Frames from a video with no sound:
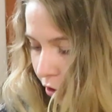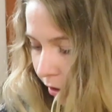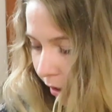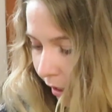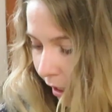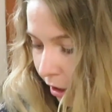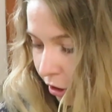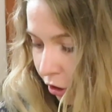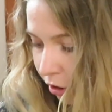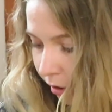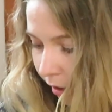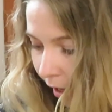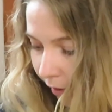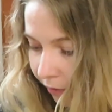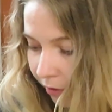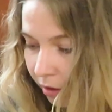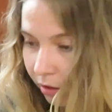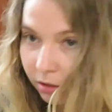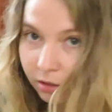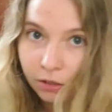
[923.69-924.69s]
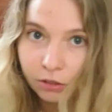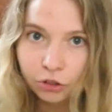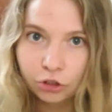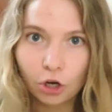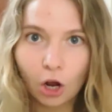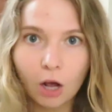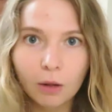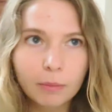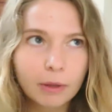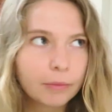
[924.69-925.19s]
and like actually having it as a
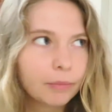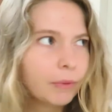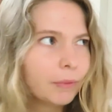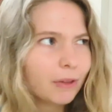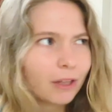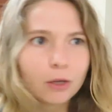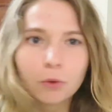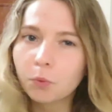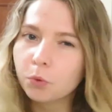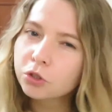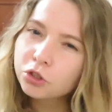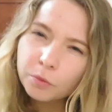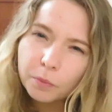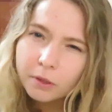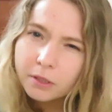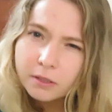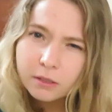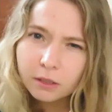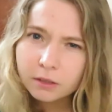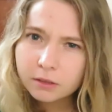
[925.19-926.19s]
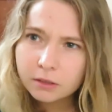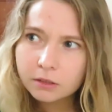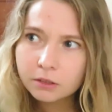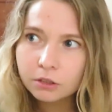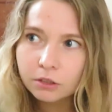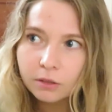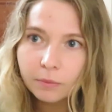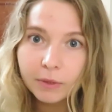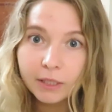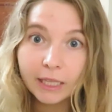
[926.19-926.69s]
job, like maybe like a wardrobe consultant
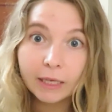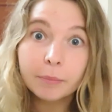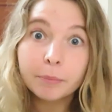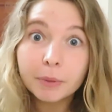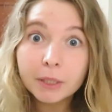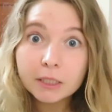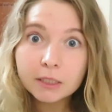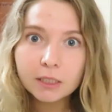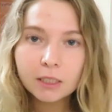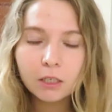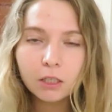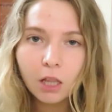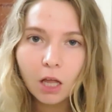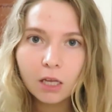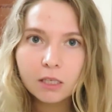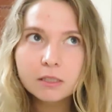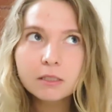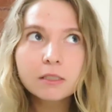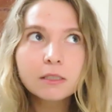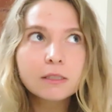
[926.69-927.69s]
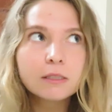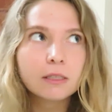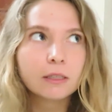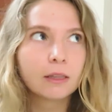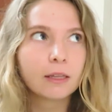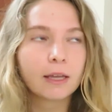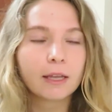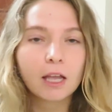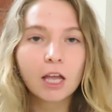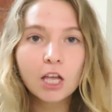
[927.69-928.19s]
or something, like building closets
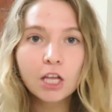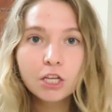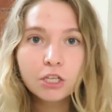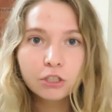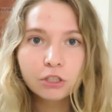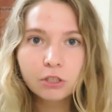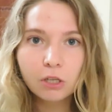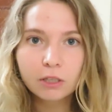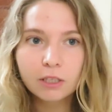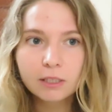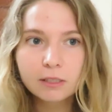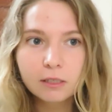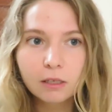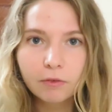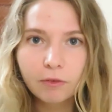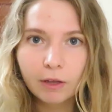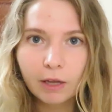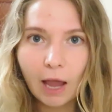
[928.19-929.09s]
and like just all that stuff.